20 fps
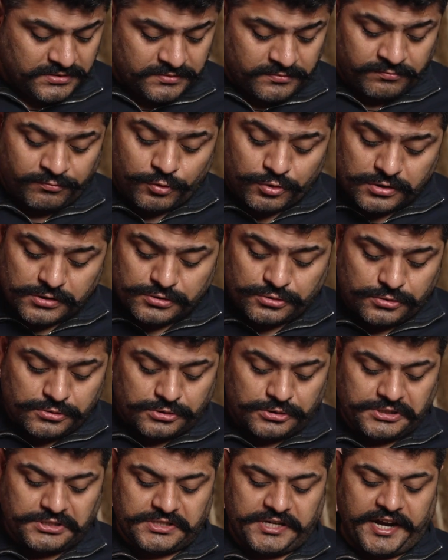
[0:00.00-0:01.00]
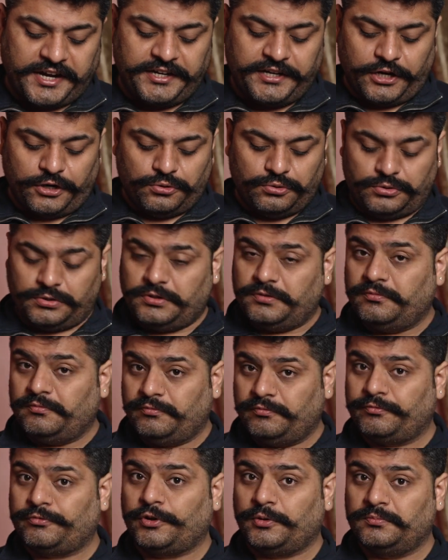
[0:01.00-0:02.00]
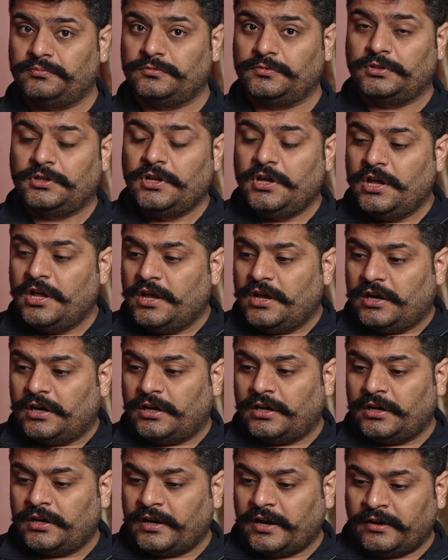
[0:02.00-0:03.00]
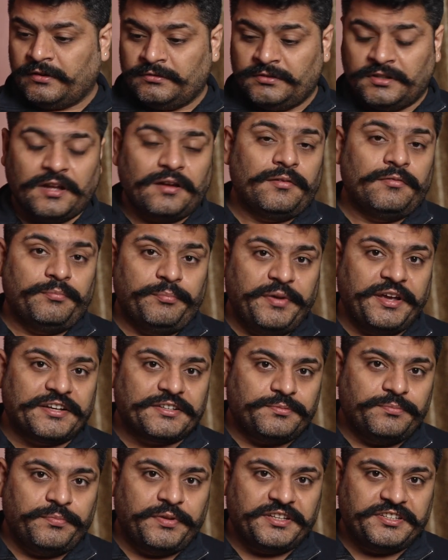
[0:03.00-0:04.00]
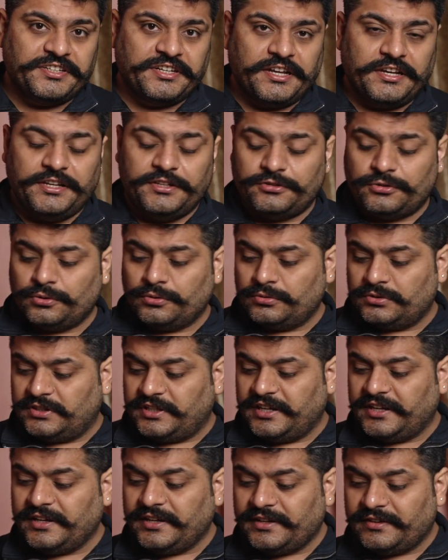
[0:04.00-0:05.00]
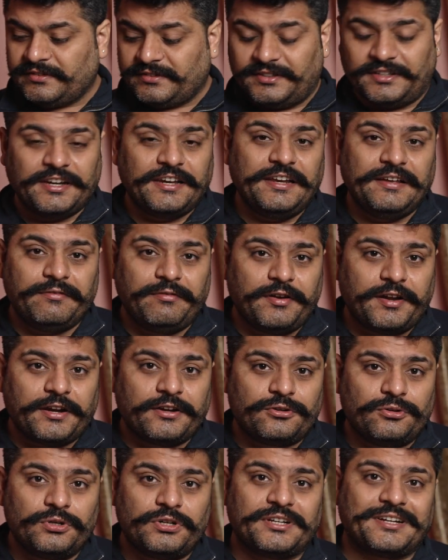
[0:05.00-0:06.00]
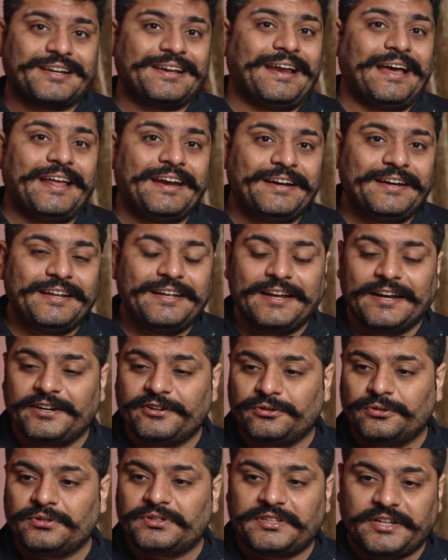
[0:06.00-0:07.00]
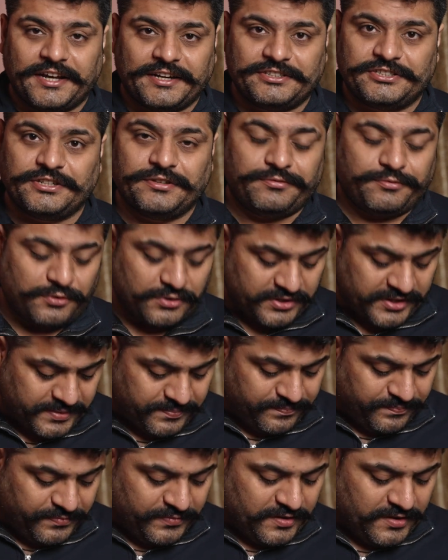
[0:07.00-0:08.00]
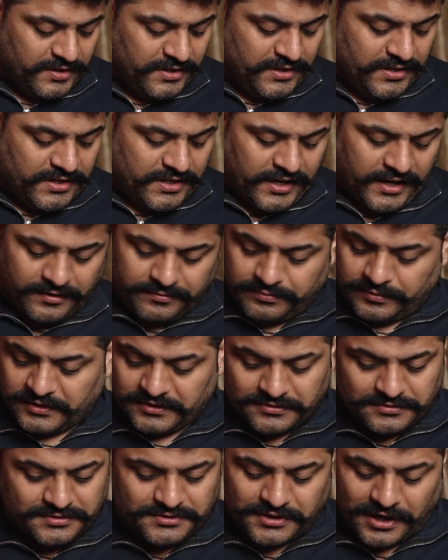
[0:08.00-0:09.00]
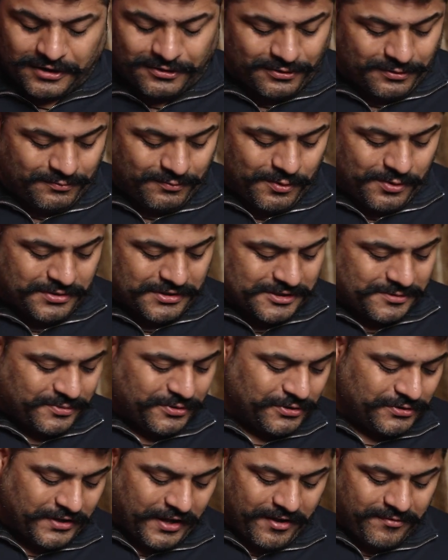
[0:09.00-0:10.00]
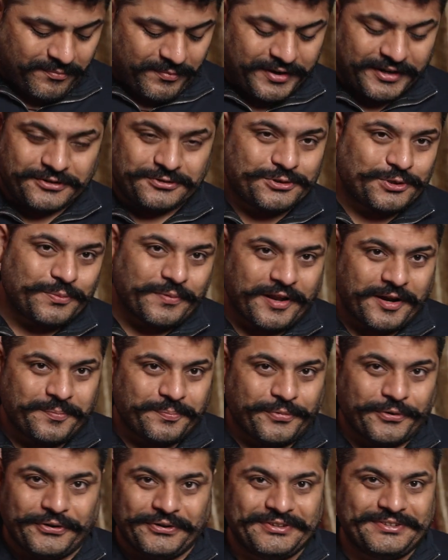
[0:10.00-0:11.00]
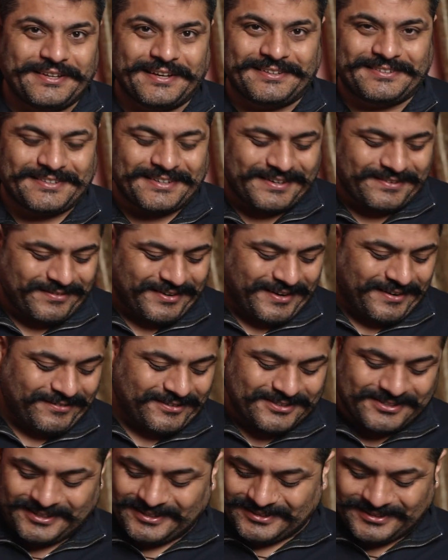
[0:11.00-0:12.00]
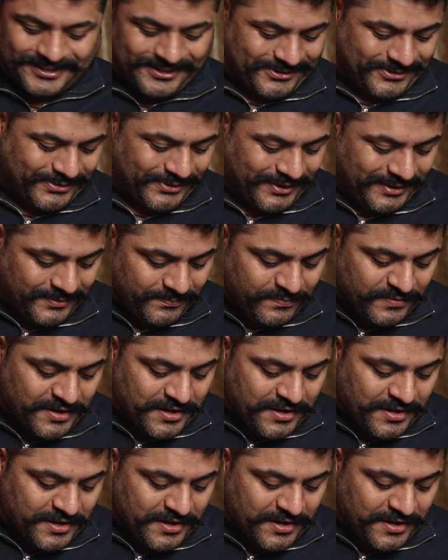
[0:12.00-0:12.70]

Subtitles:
vocals also stand out from the mix basically, so they deliver a good clarity and good texture for them. I have been stuck on vocals because I have made so many points yesterday when I was listening to it.